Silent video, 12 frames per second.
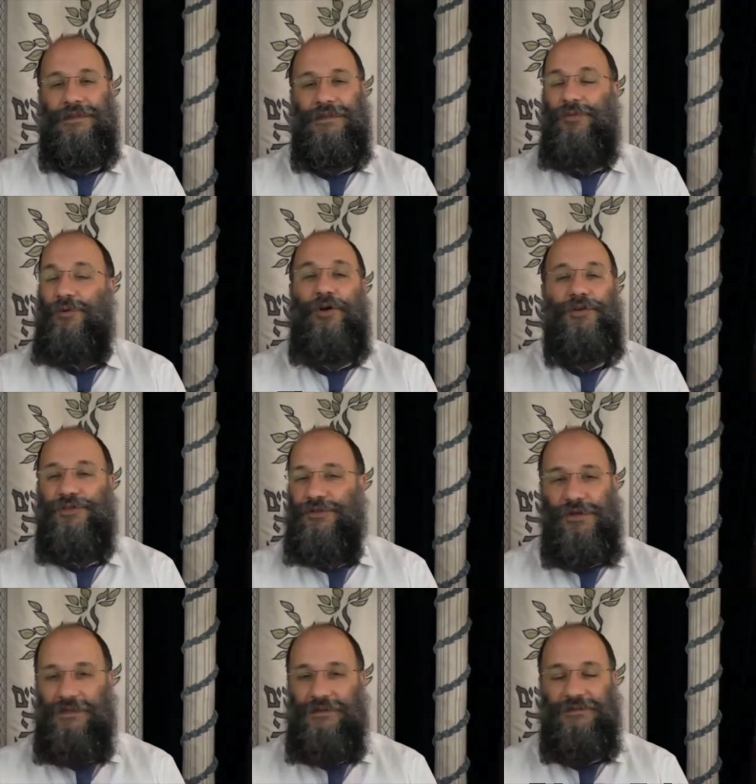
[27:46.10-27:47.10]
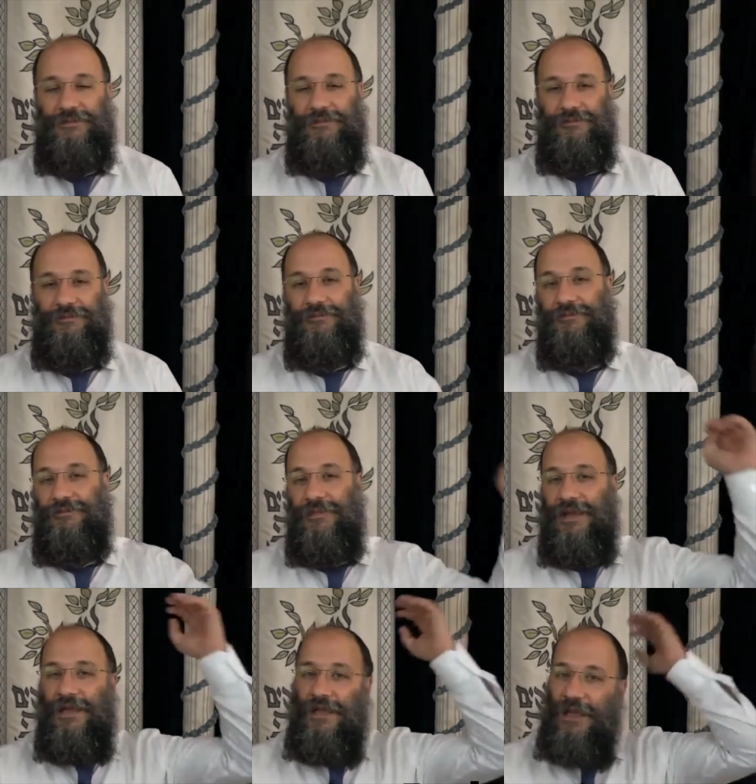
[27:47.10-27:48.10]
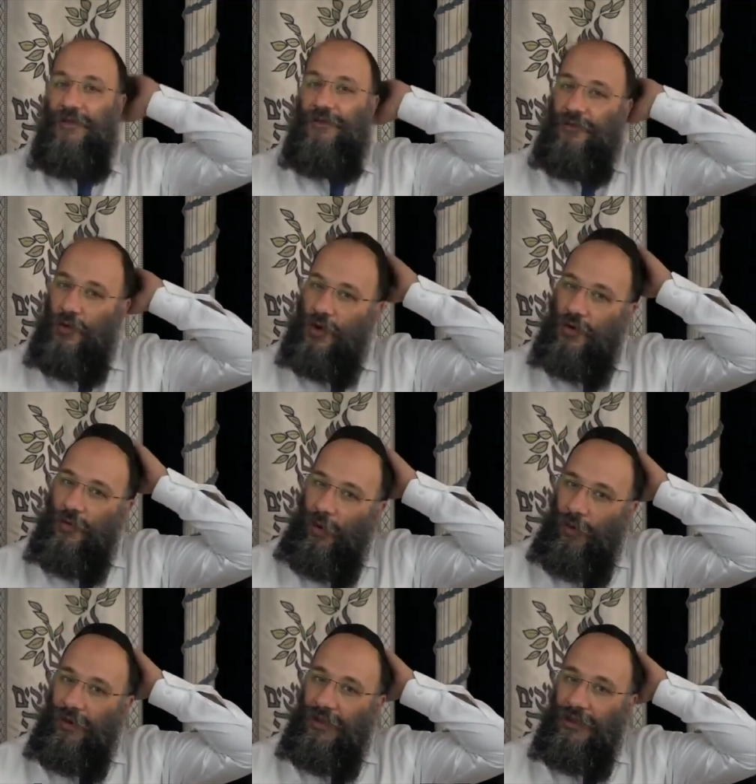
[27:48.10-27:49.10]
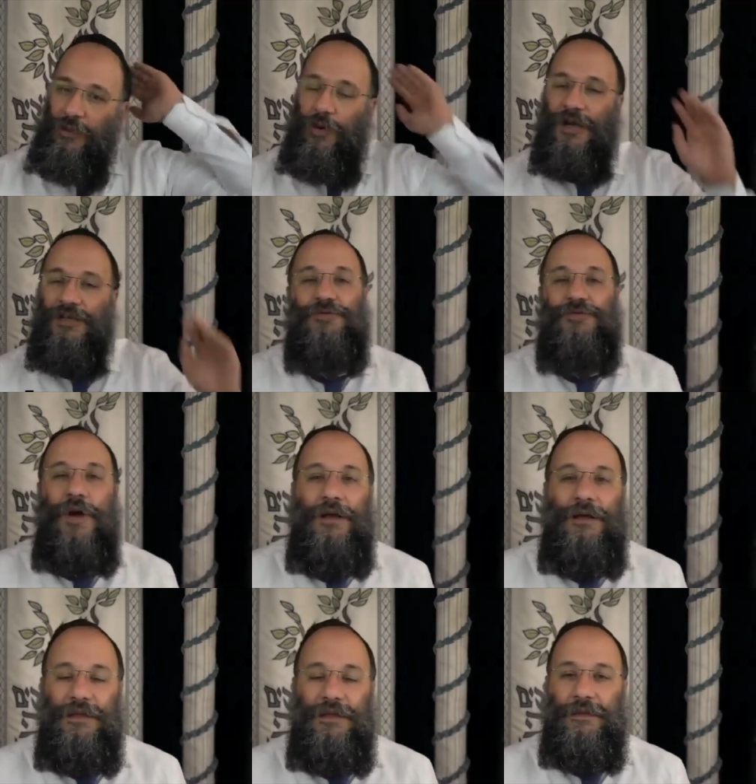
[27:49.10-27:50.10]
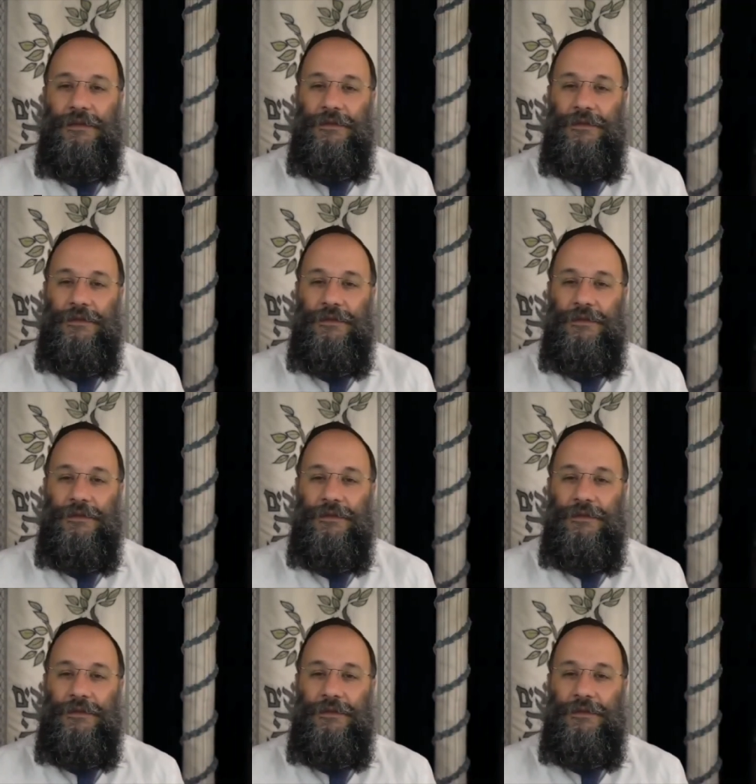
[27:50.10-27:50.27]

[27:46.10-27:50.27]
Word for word: we all struggle. If you're growing, you are struggling.